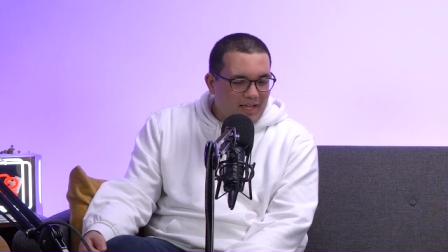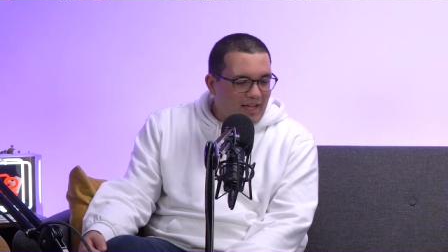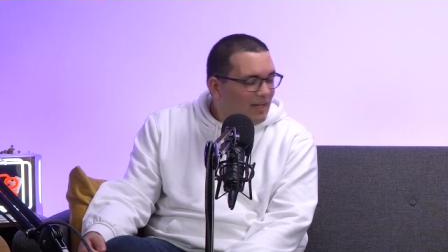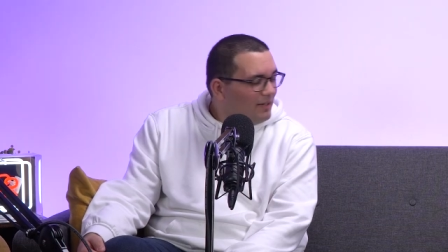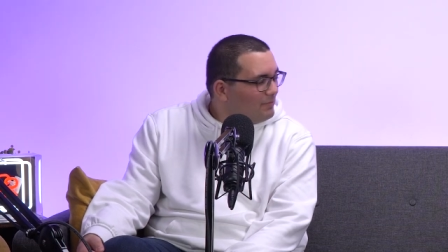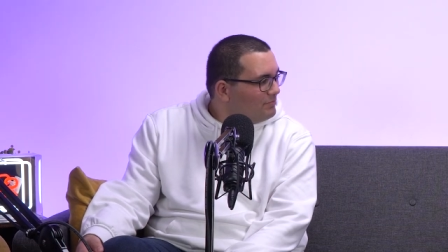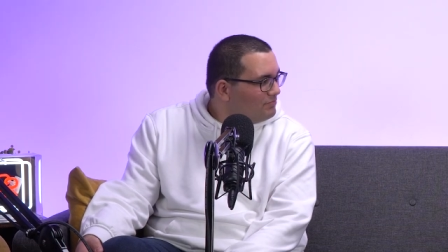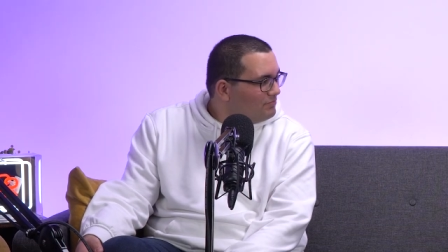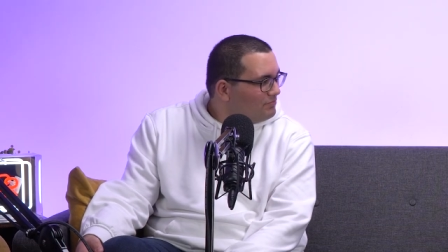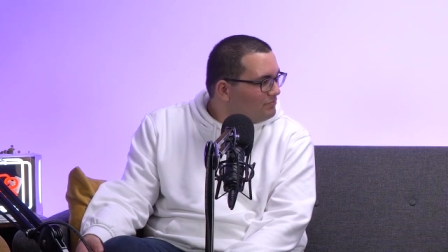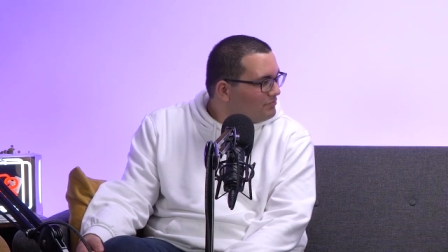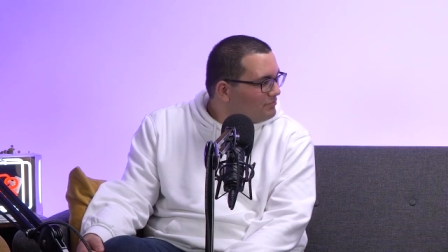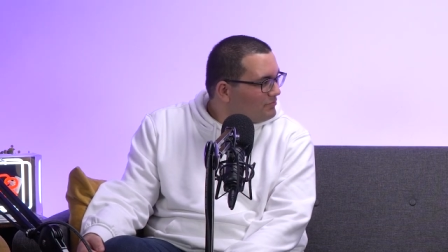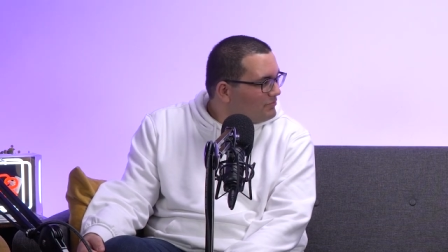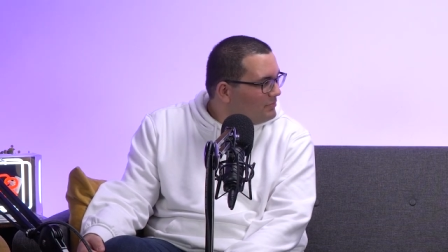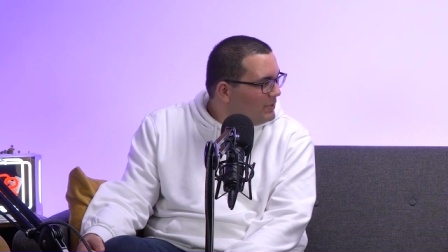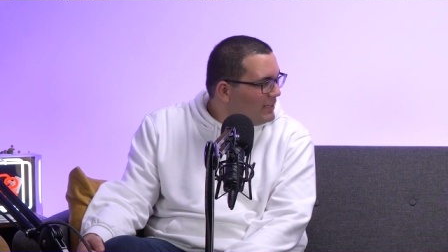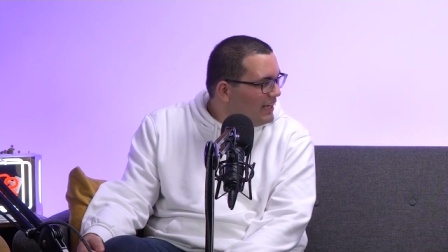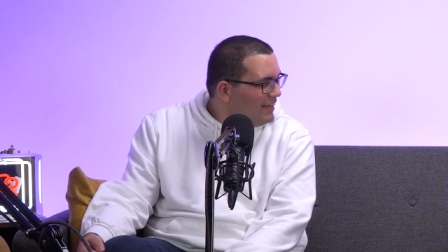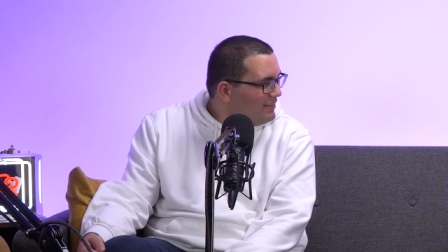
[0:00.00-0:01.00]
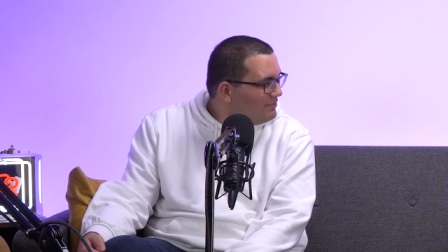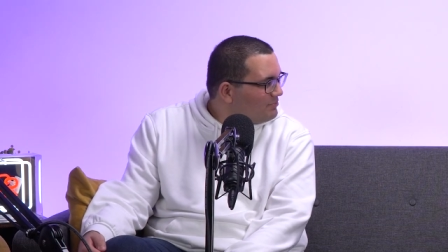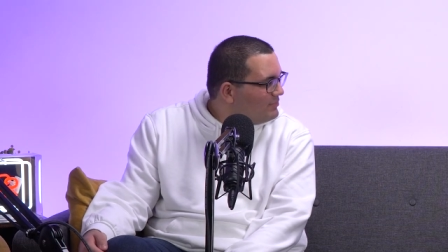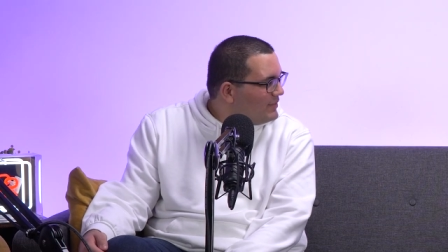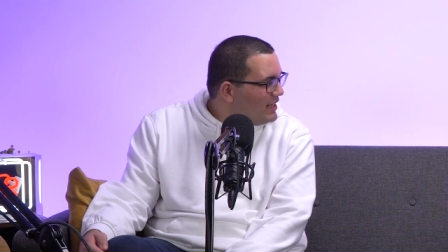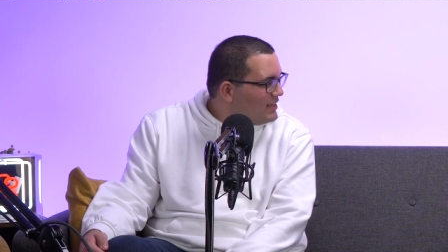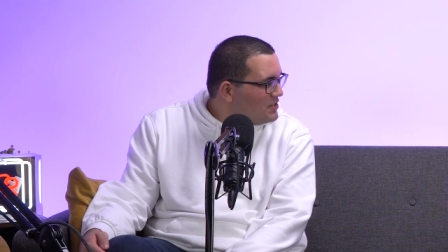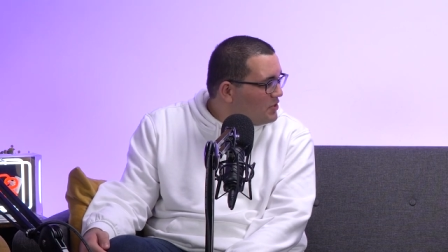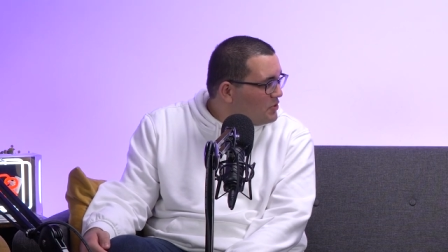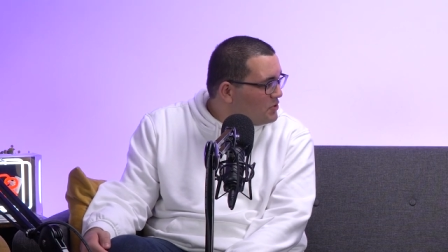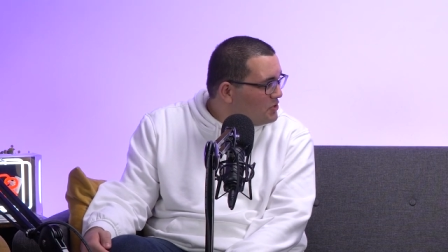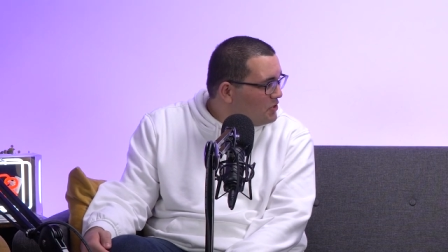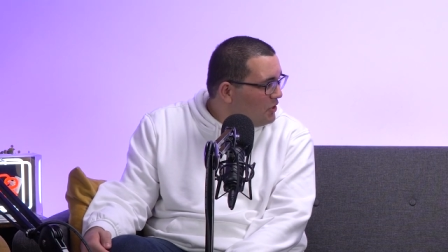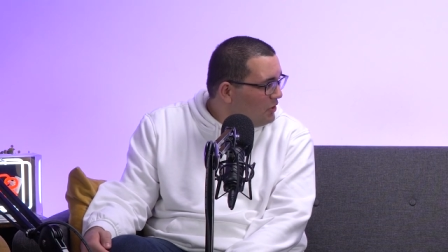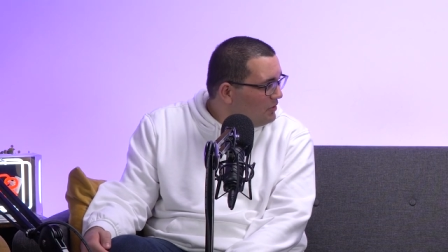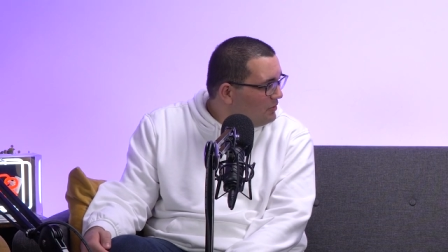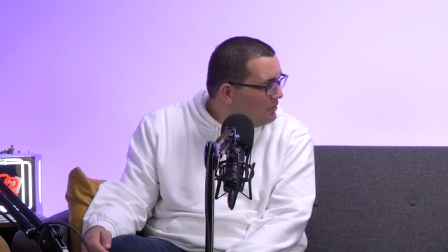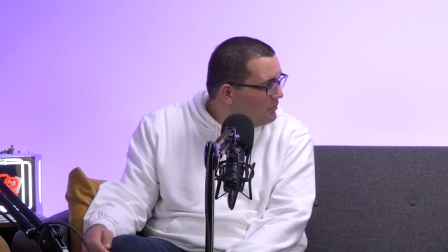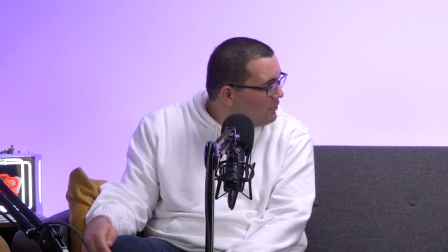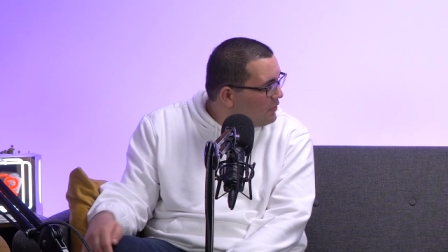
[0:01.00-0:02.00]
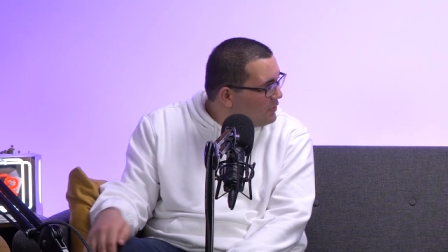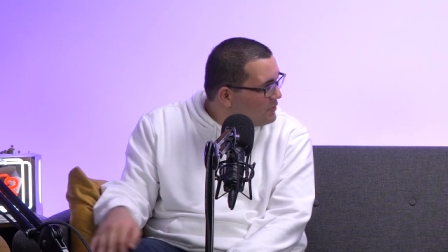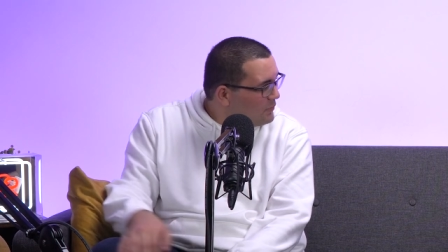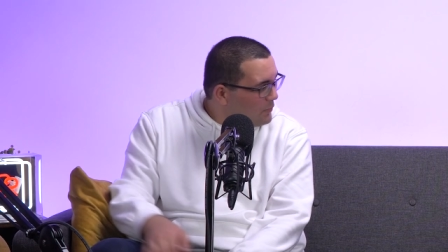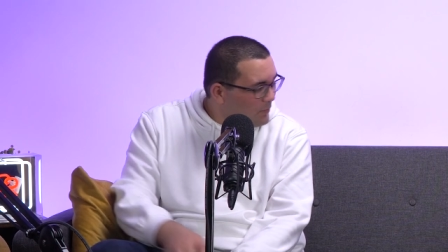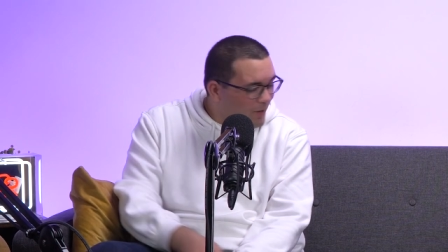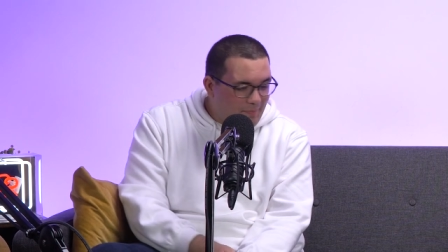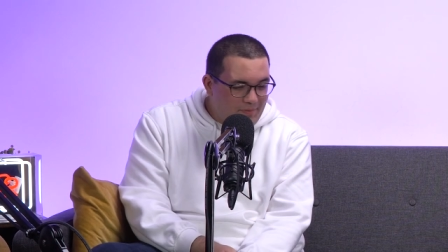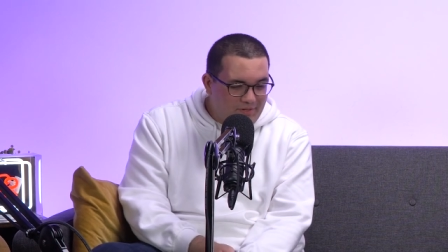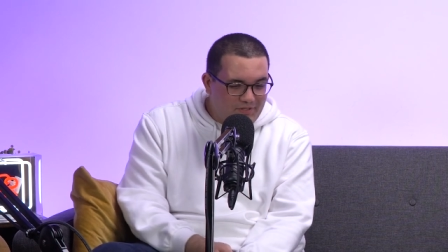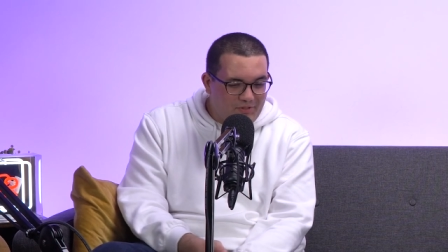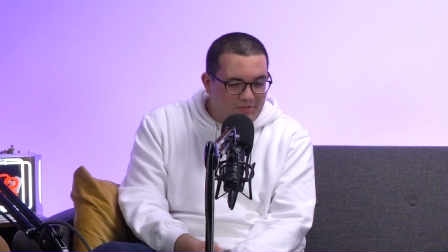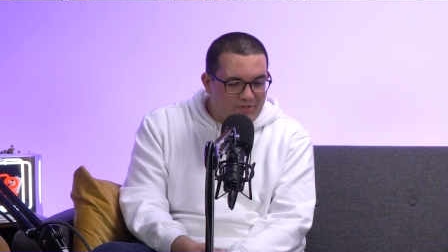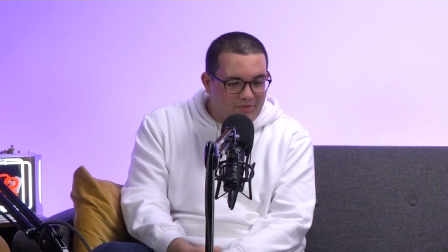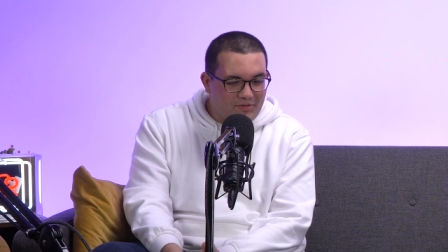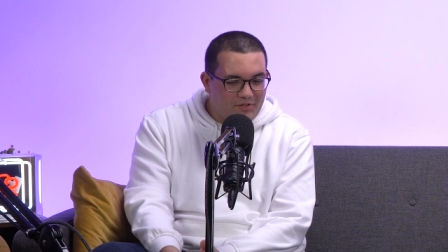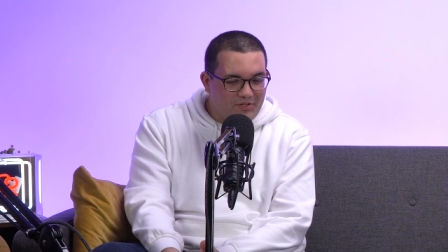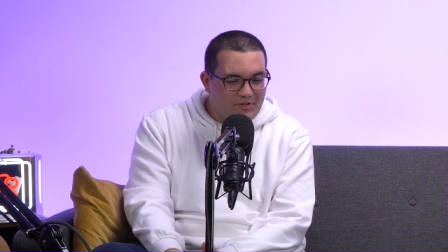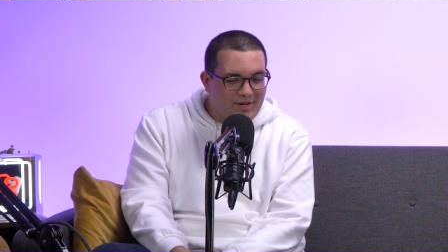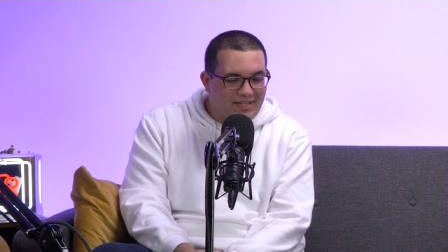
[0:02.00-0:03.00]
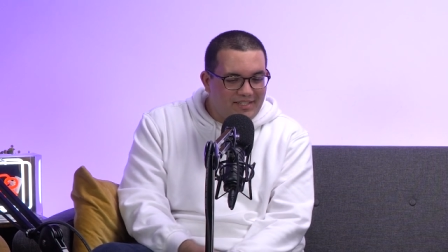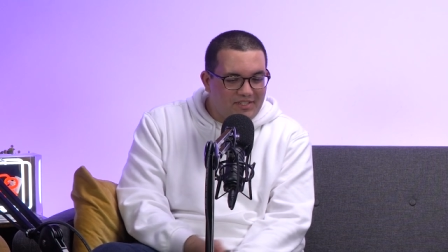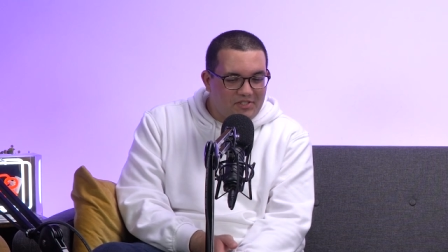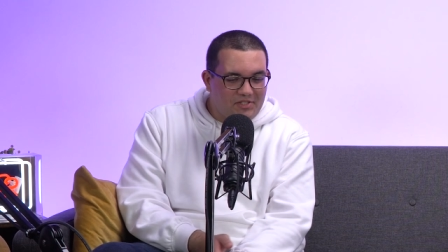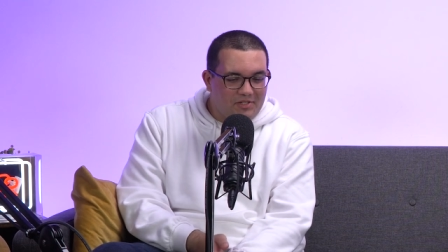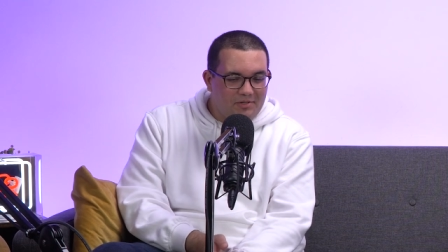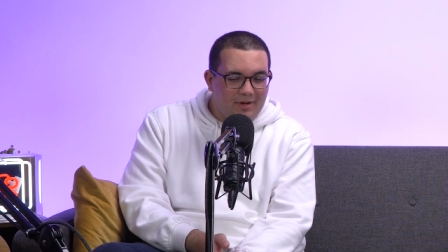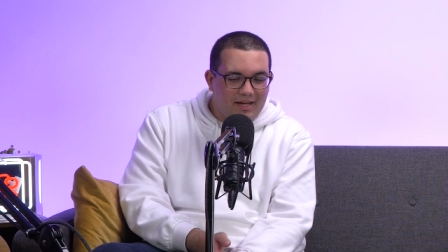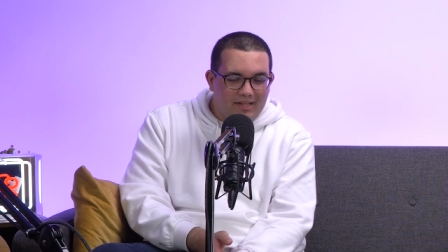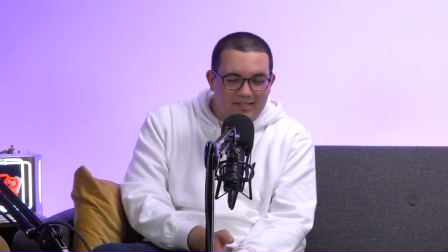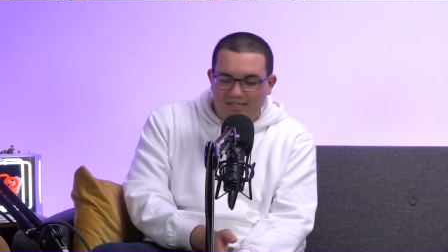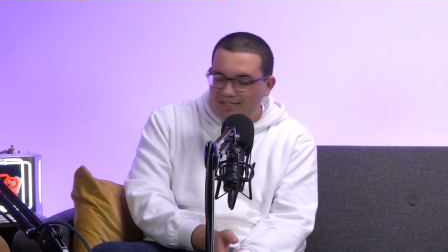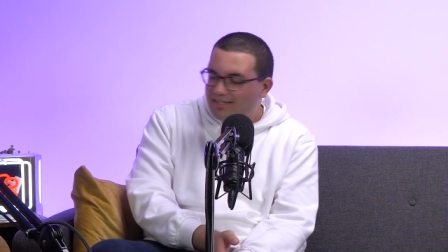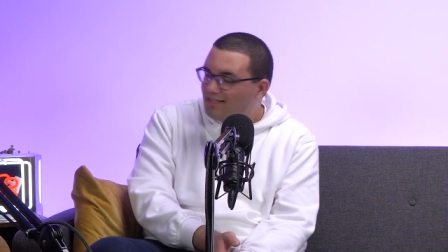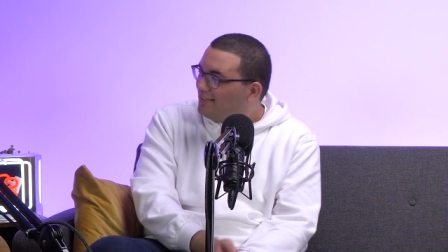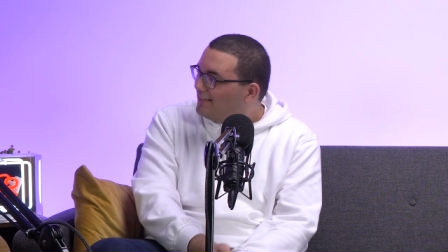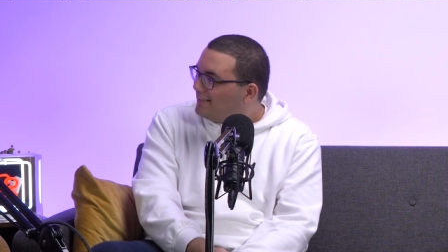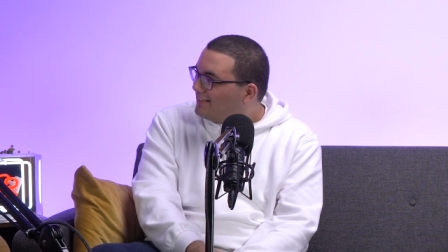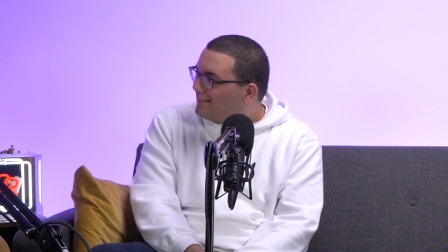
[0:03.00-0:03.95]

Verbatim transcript: Um, but yeah, that's us done. First four episodes of the Traitors US.